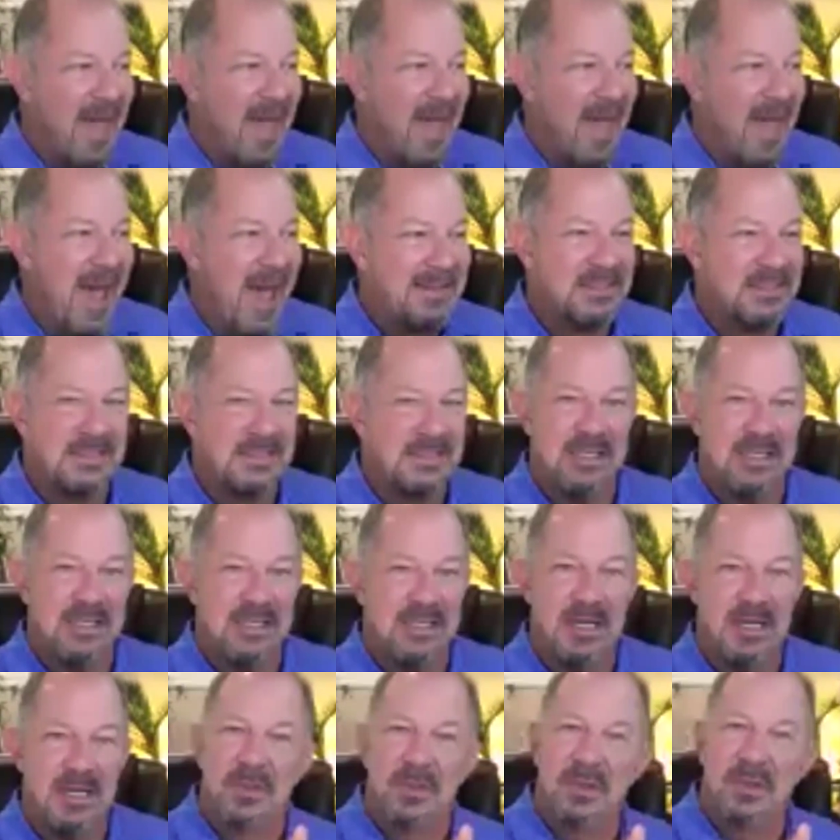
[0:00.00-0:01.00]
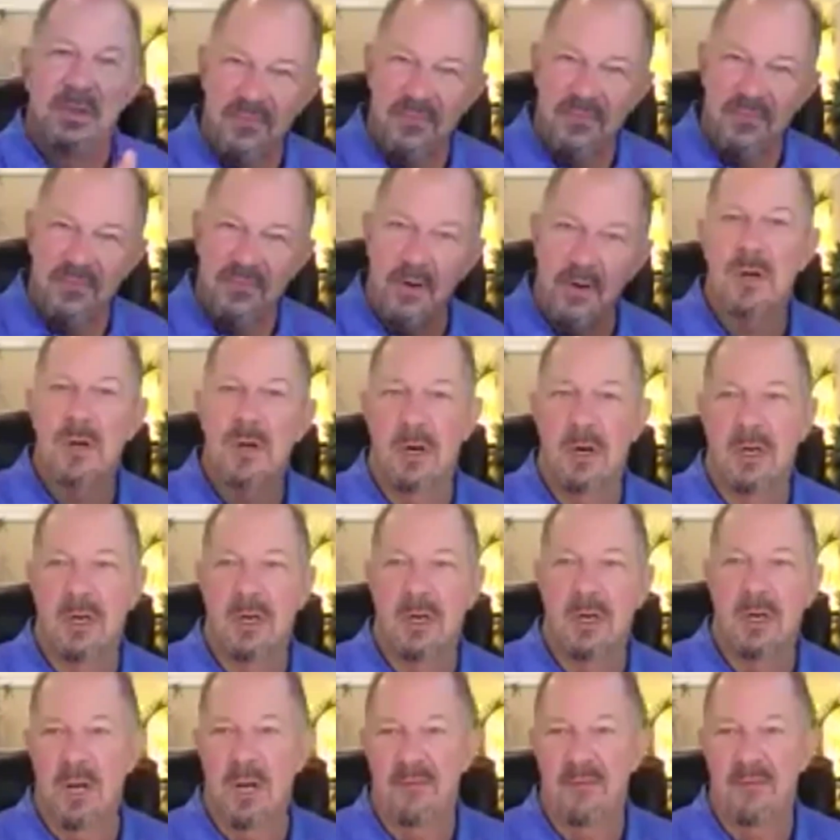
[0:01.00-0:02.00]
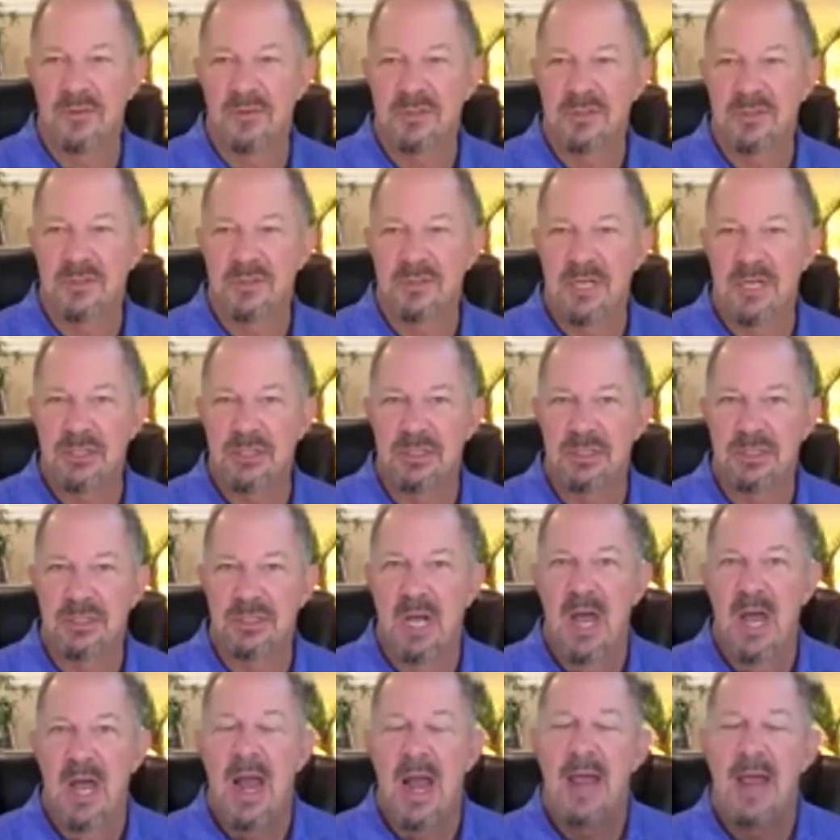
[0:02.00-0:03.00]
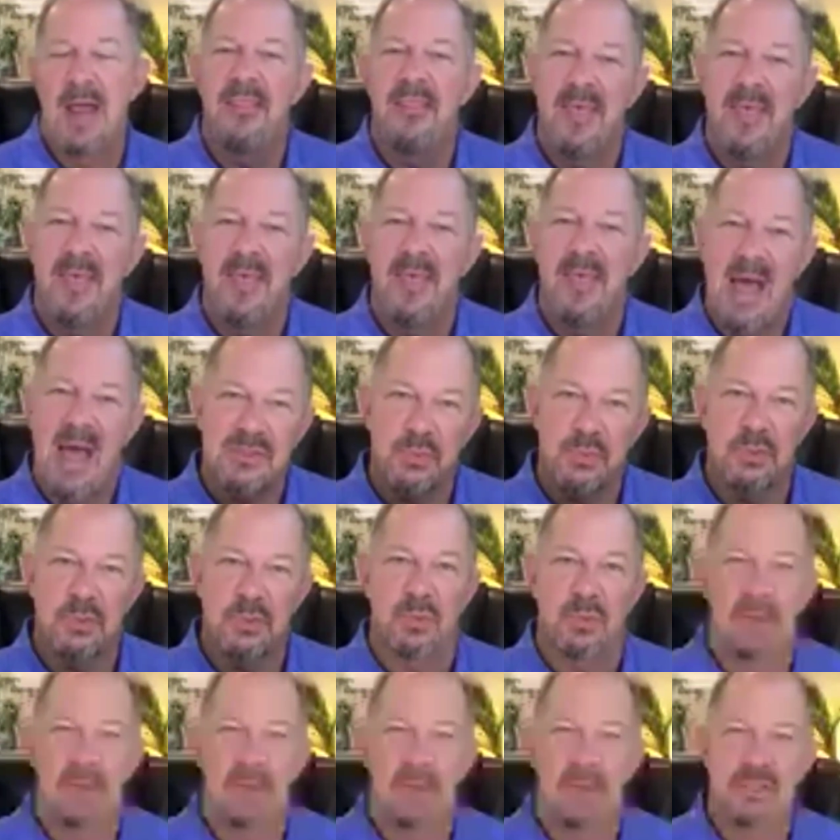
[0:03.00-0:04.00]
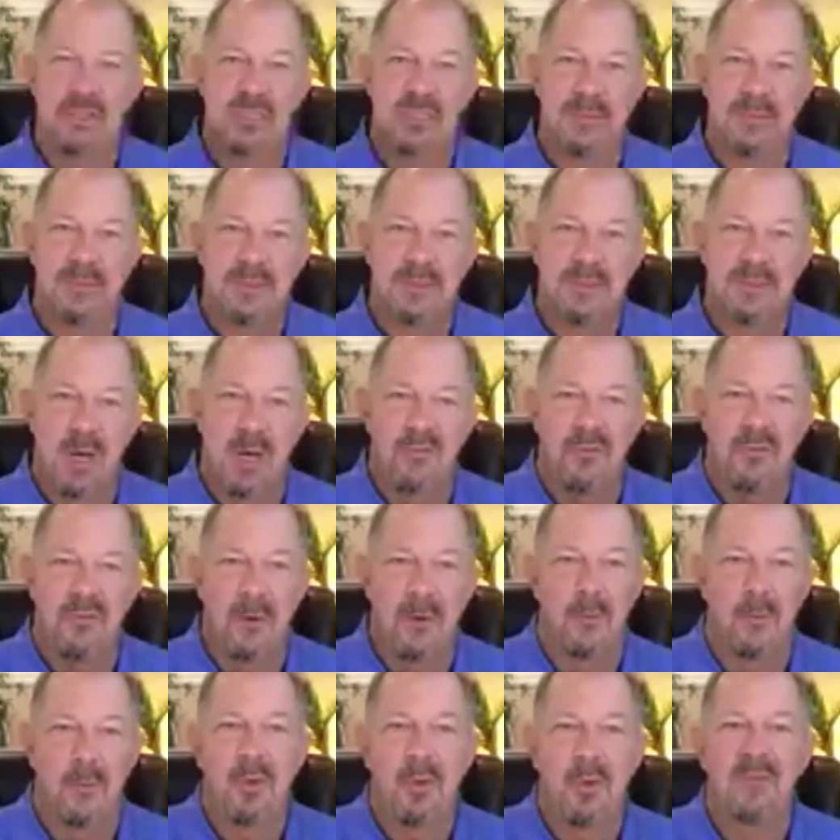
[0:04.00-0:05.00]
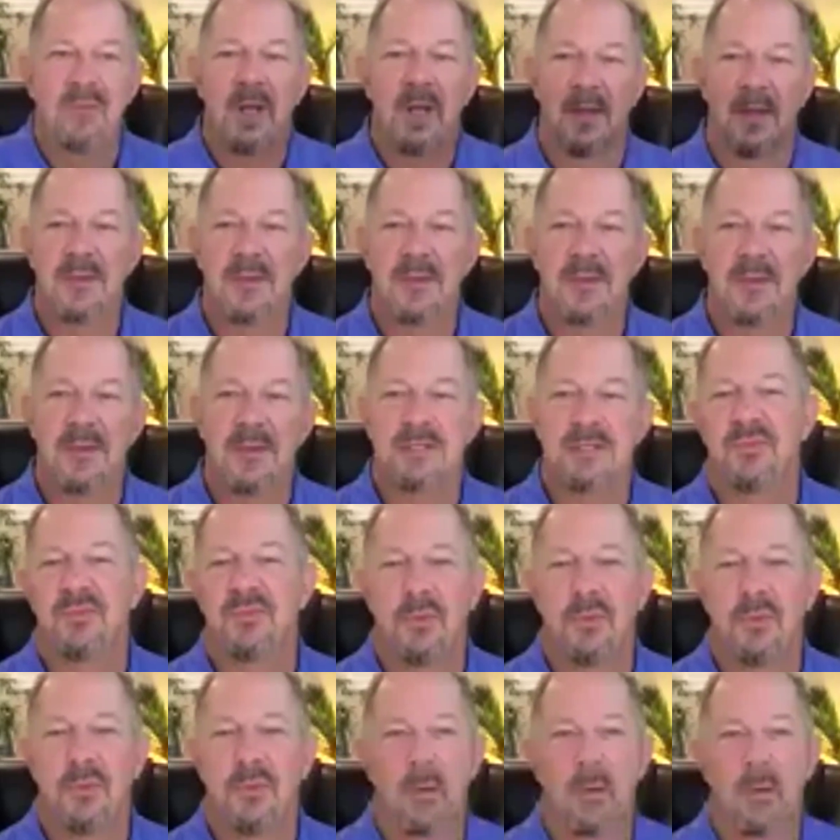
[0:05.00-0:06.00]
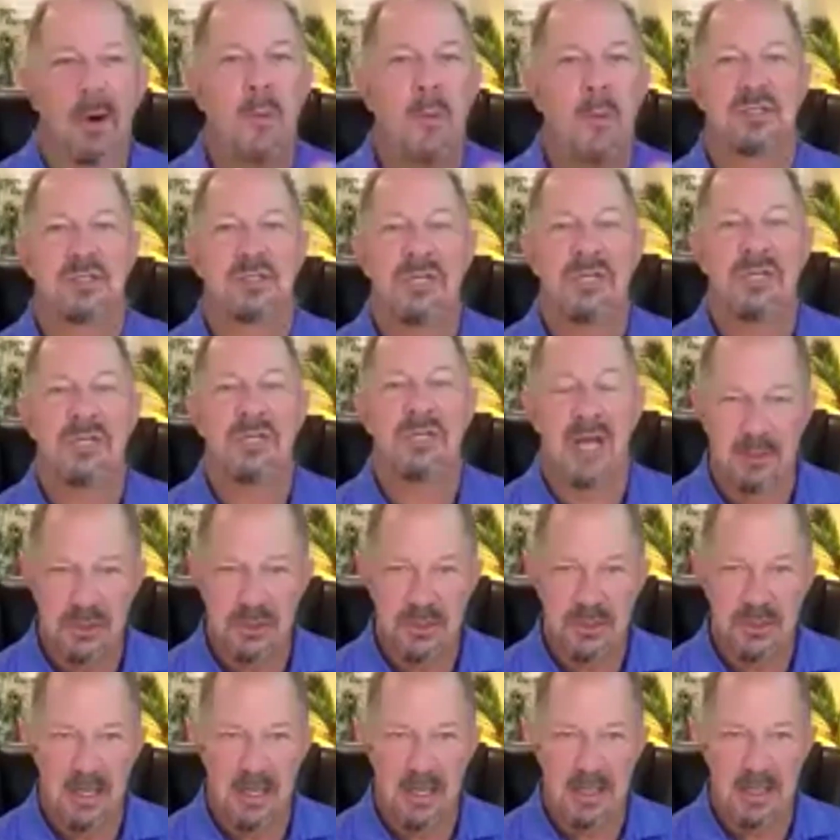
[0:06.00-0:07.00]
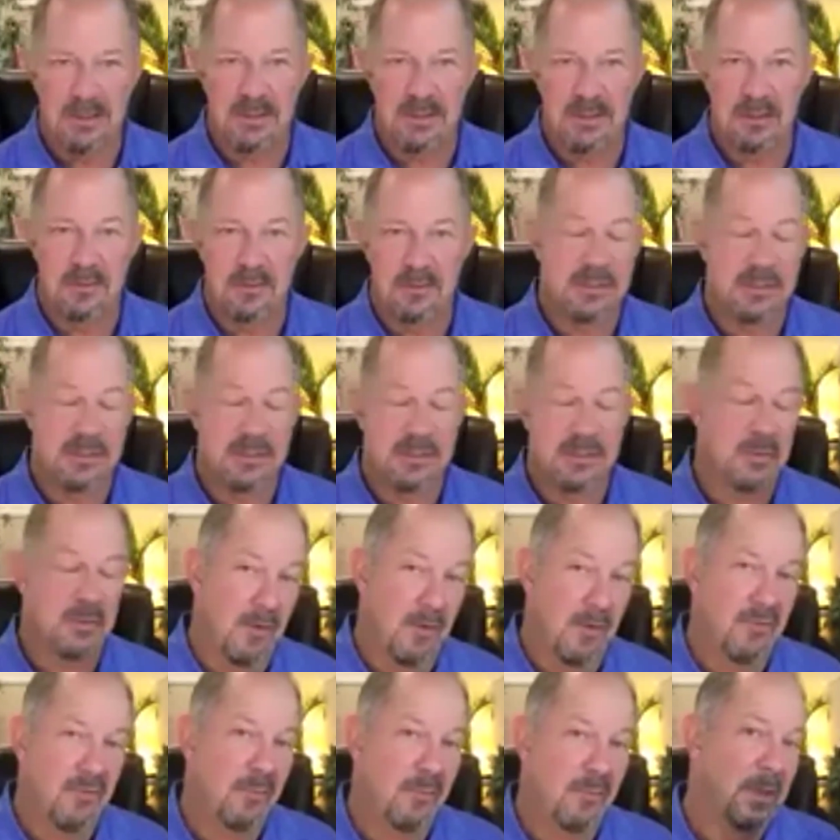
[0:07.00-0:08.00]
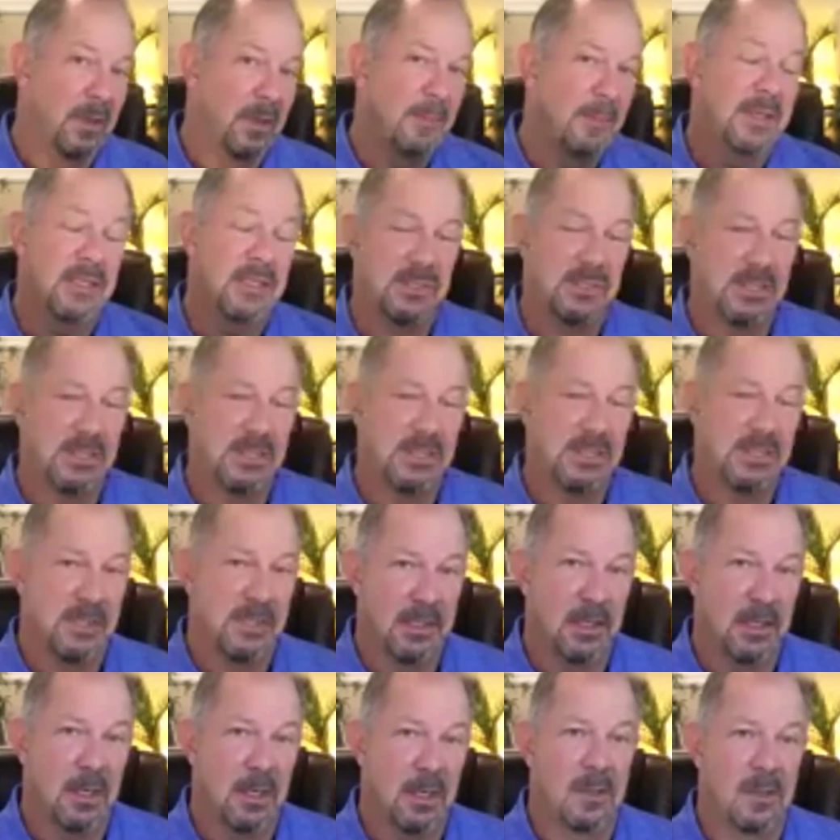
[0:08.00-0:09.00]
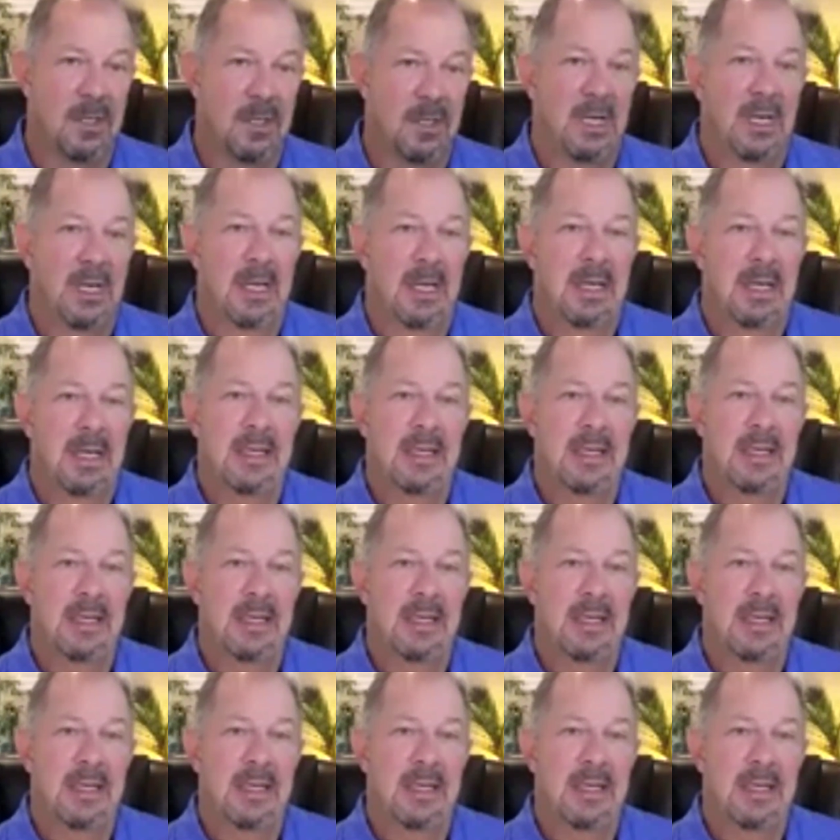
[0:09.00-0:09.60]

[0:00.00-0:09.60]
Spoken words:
That's the phone call conversations. And that's where the relationships come from. We've done this before. I want to challenge you guys to do this. It won't work for me because she's on the call.